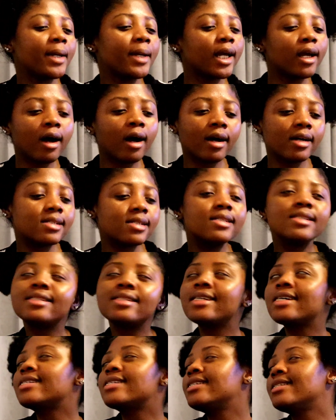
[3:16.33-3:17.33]
because
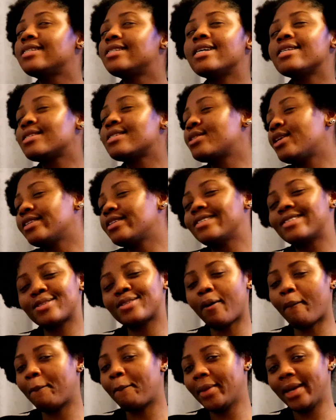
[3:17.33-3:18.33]
Jesse, Jesse, don't
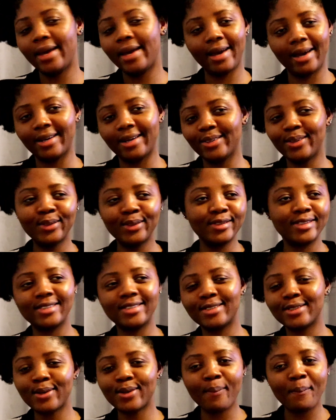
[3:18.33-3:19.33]
disturb me here don't
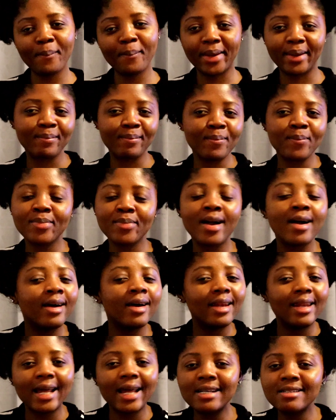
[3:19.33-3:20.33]
disturb me
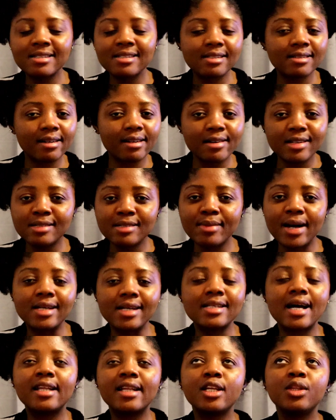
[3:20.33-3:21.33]
last
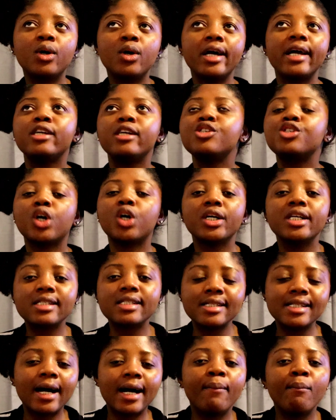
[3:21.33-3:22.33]
christmas i did not enjoy
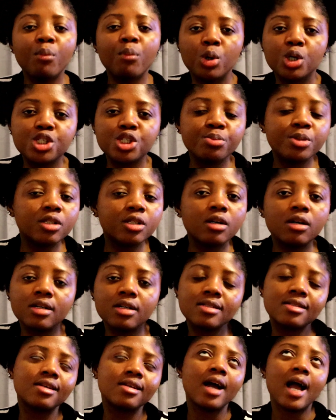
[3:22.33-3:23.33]
it that much
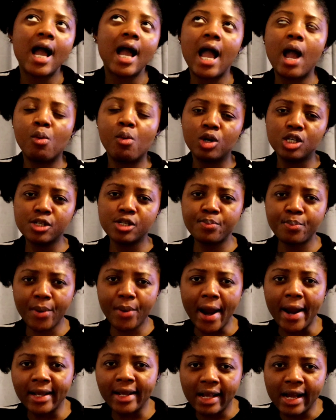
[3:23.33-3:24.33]
because i was ah!
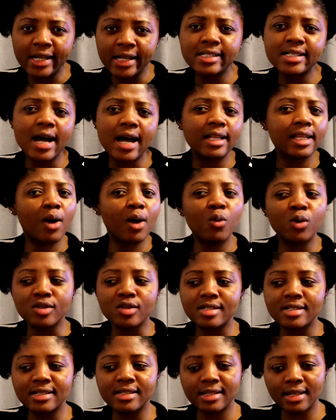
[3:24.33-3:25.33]
pregnant and i
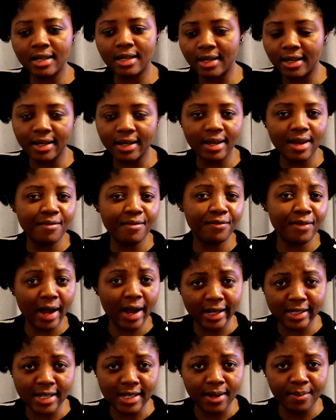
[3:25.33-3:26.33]
was sick in
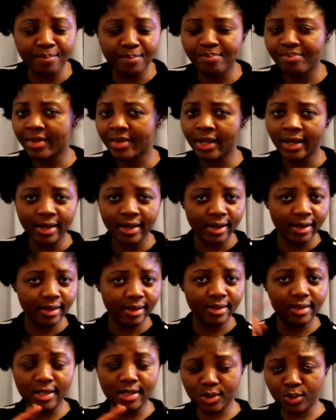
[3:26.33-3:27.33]
fact
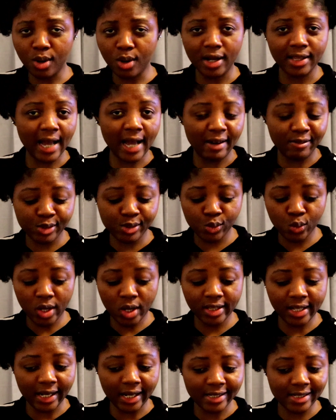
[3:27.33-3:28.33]
eh, this one i've
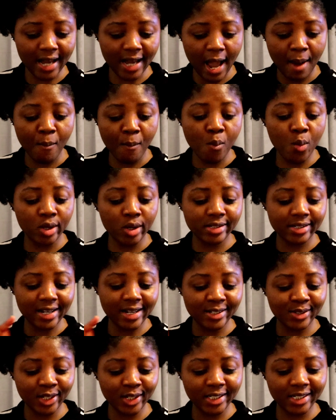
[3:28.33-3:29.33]
sworn that i
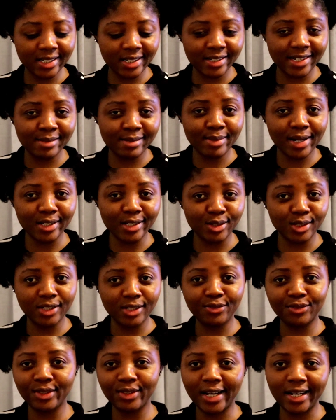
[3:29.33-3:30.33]
must enjoy this christmas to
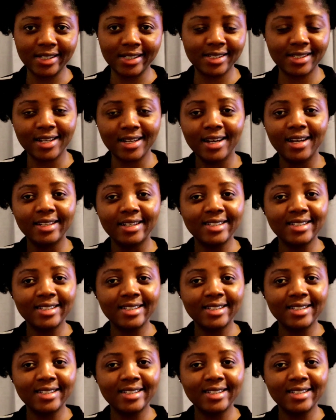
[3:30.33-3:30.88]
the fullest